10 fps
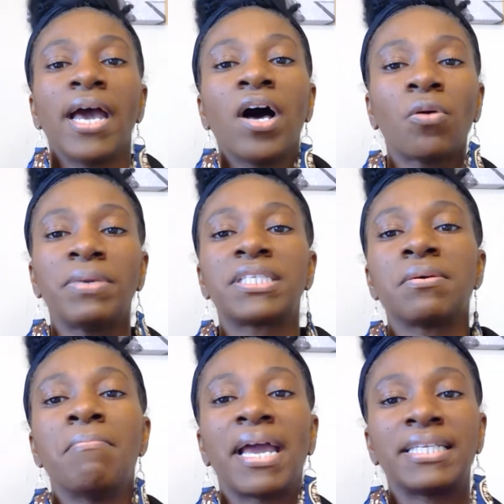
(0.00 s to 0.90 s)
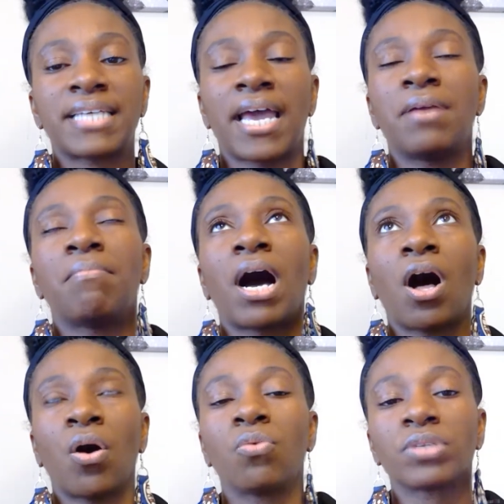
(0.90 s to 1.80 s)
help me to maintain my
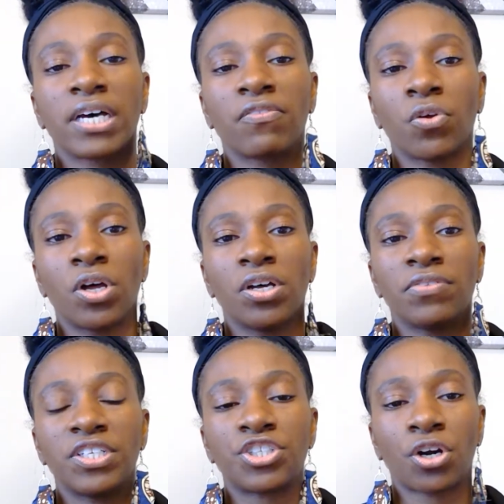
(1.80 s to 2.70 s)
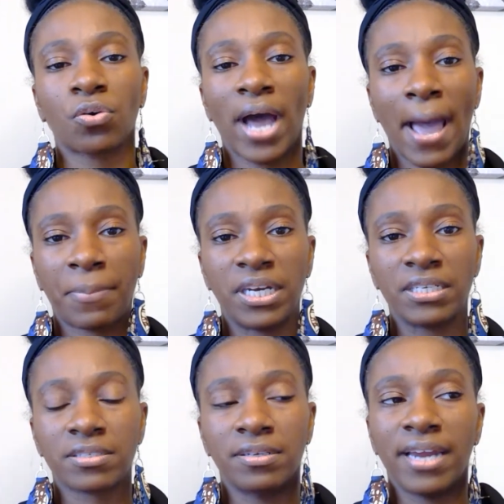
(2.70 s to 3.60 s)
own level of internal happiness.